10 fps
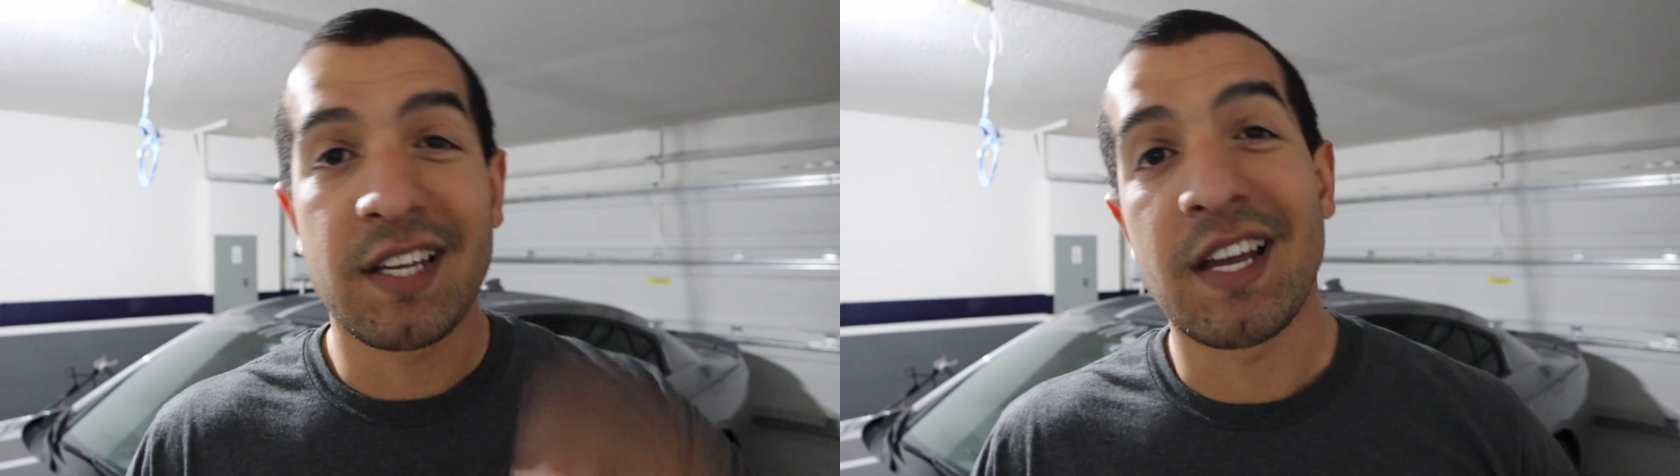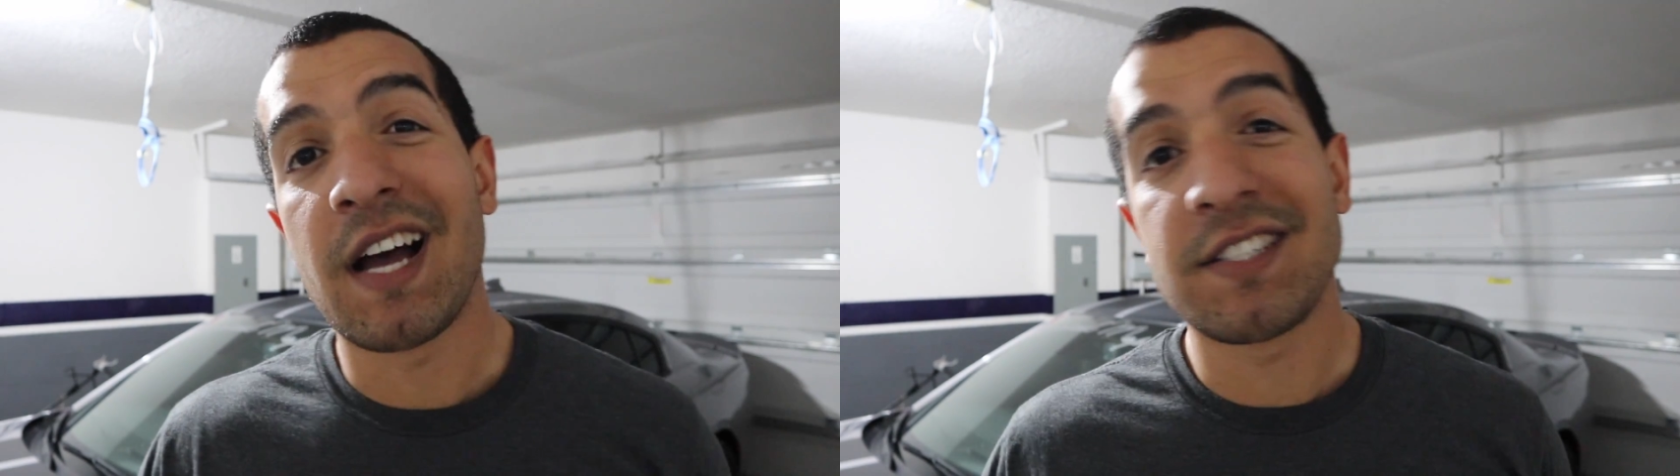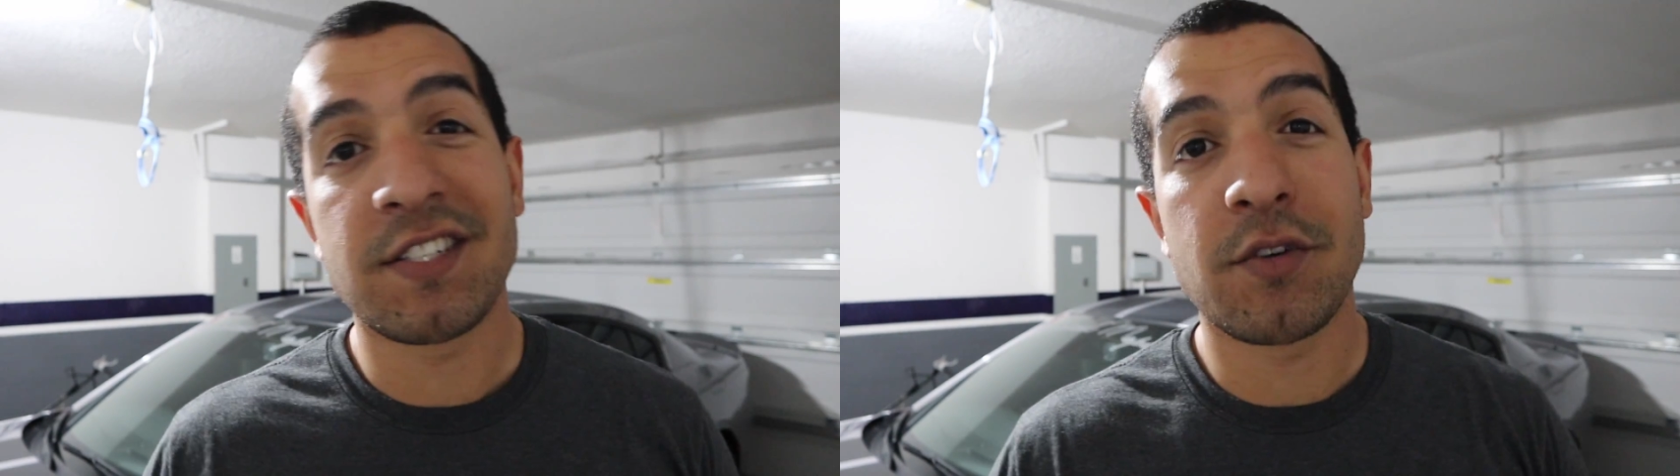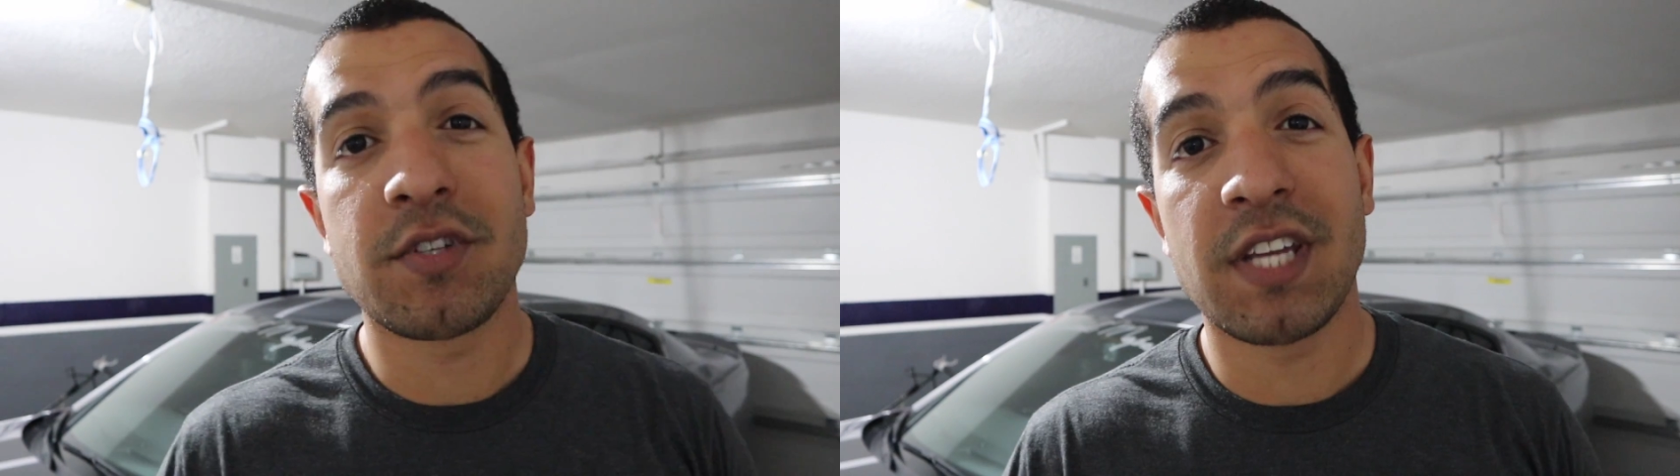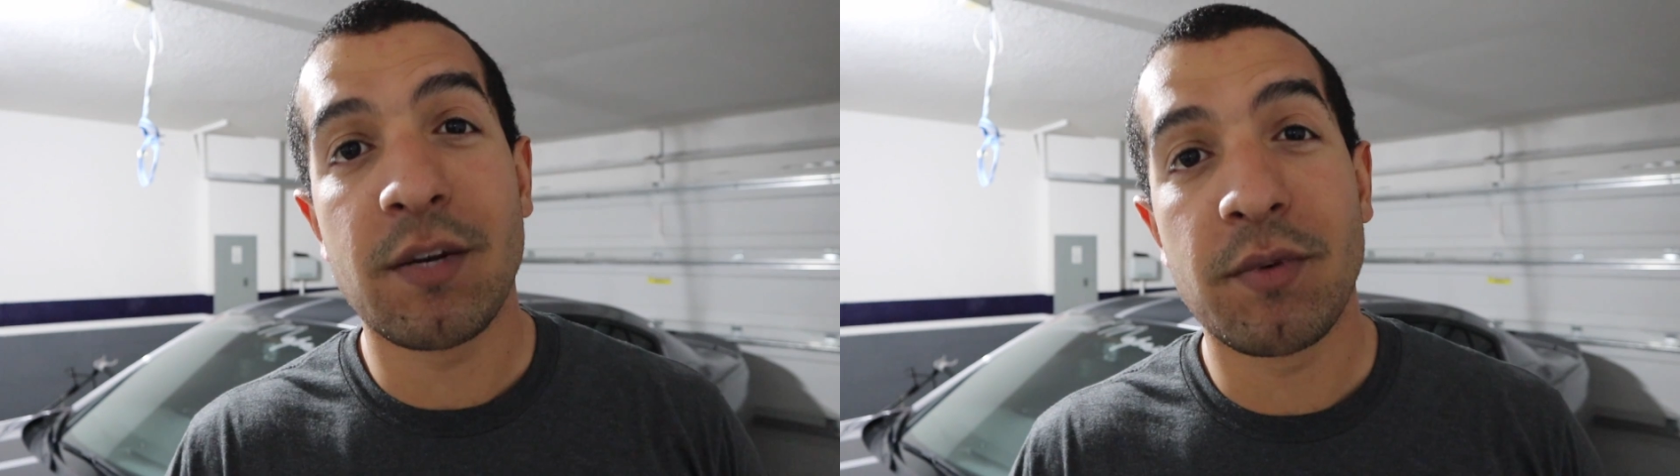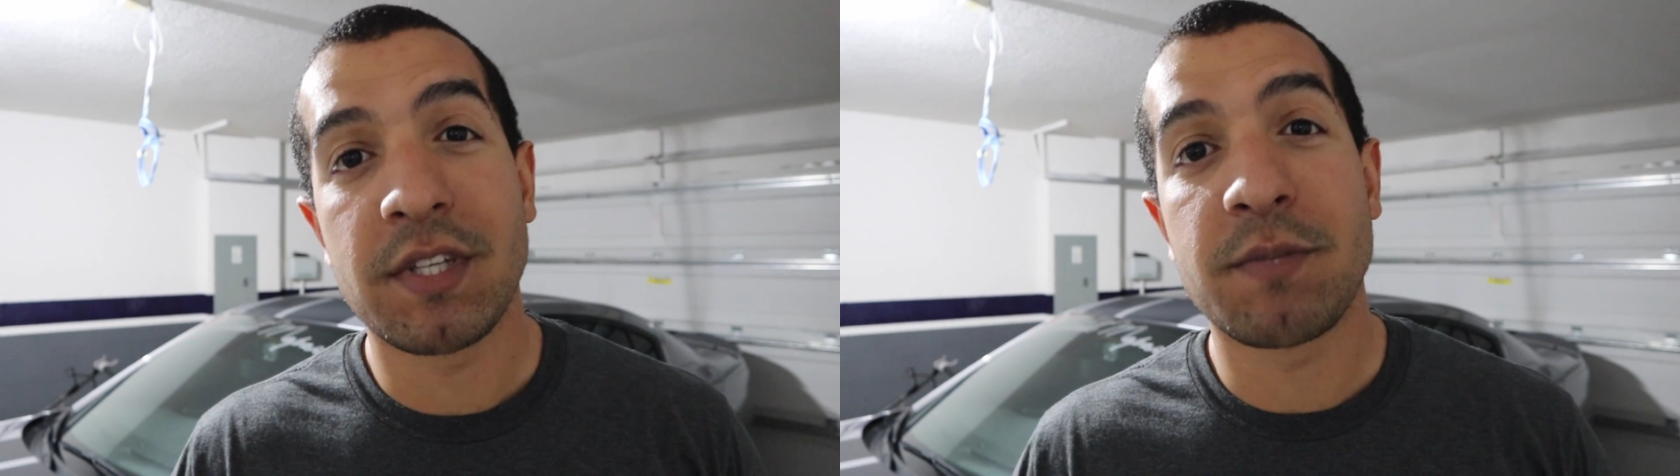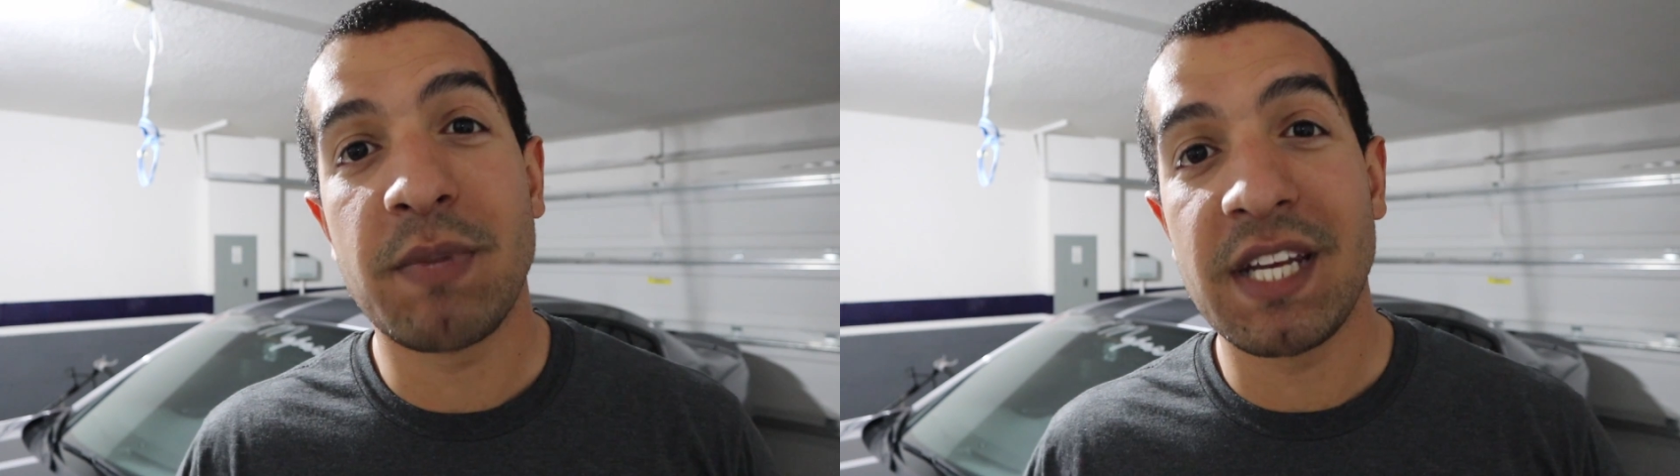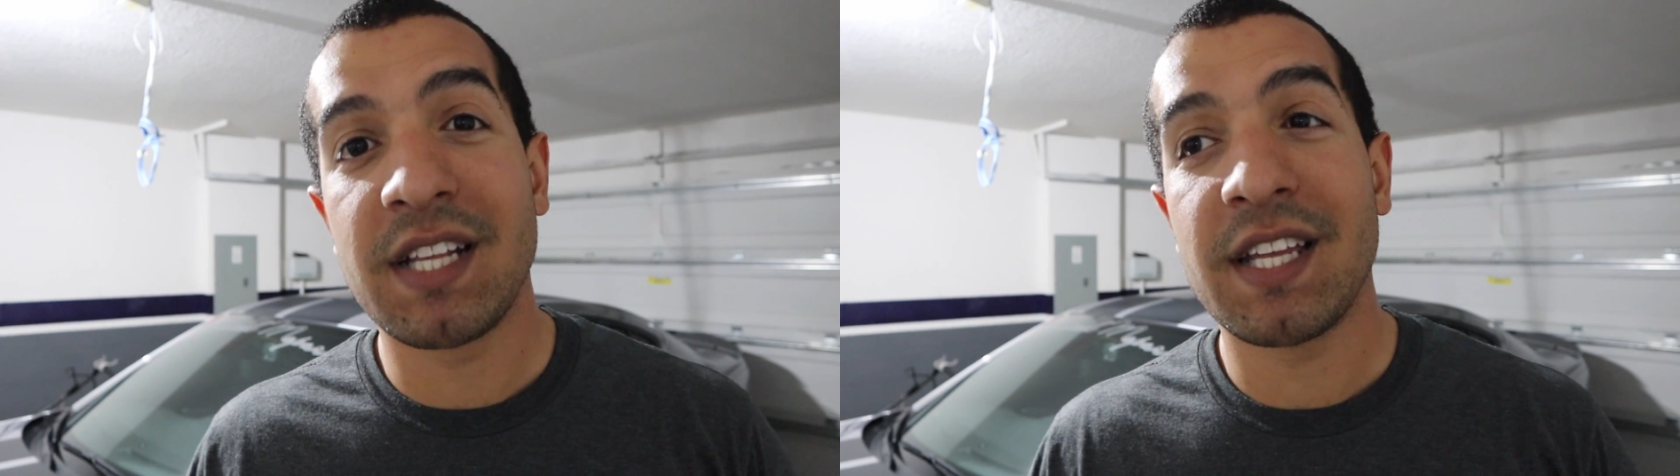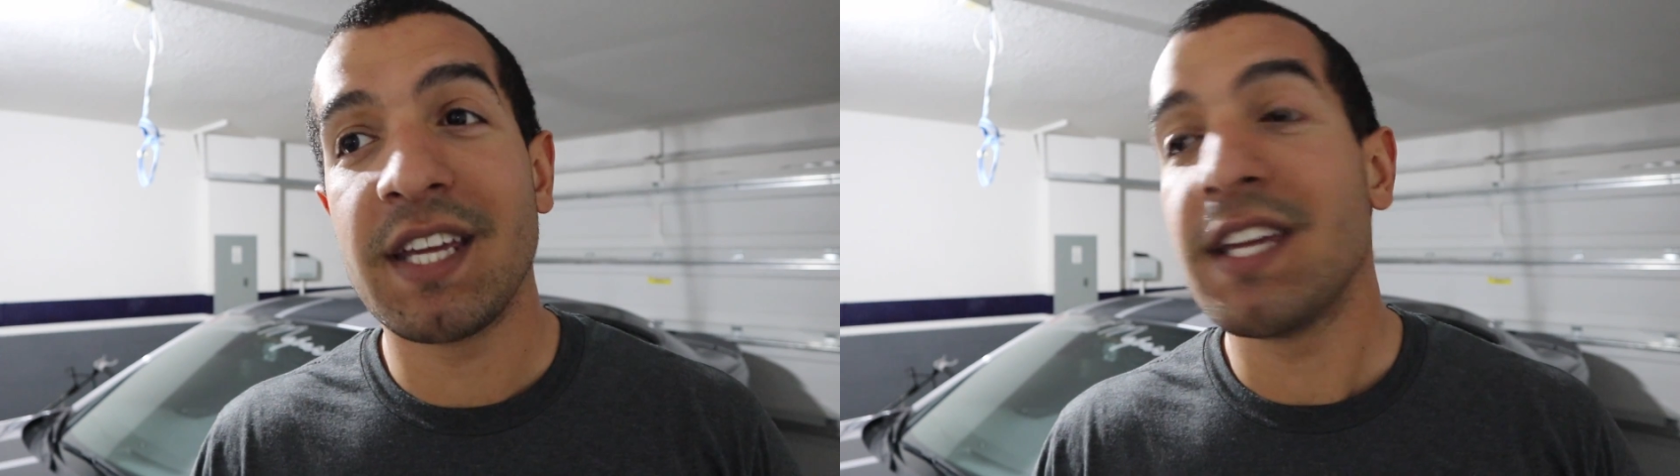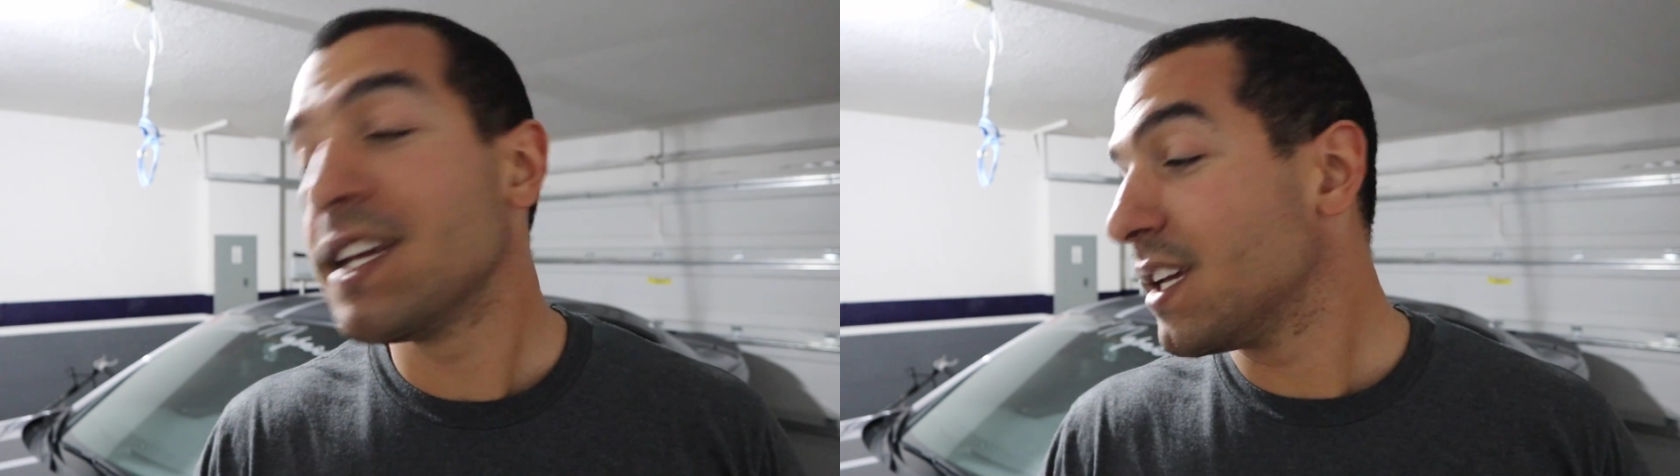Cons associated with the Speed
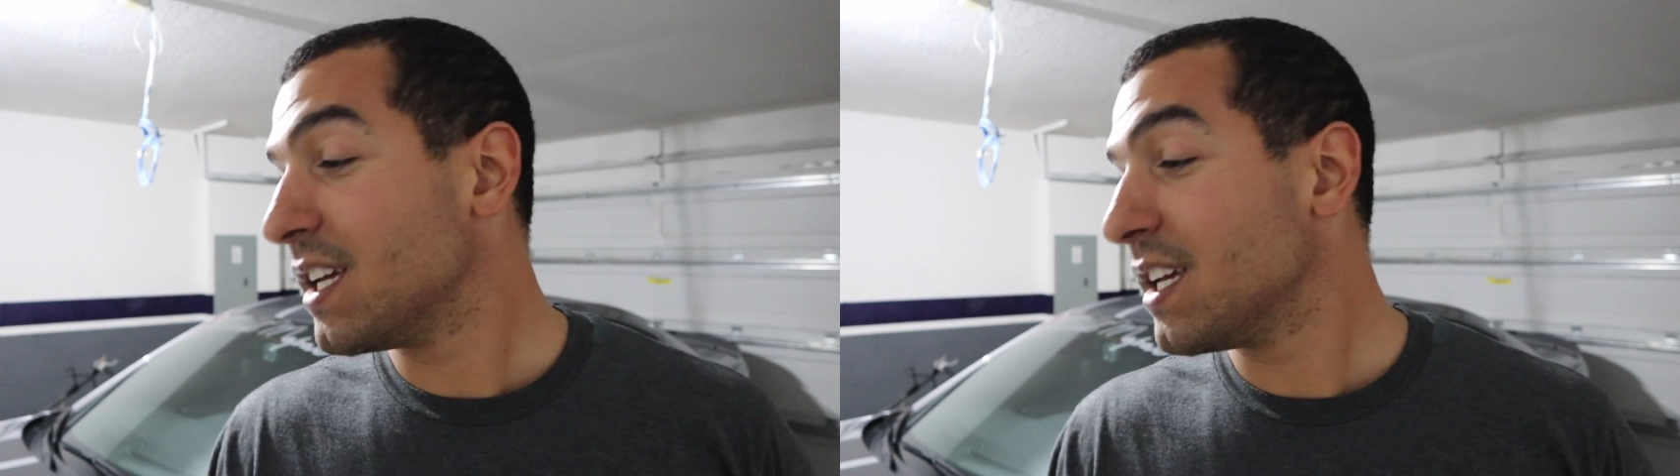Clay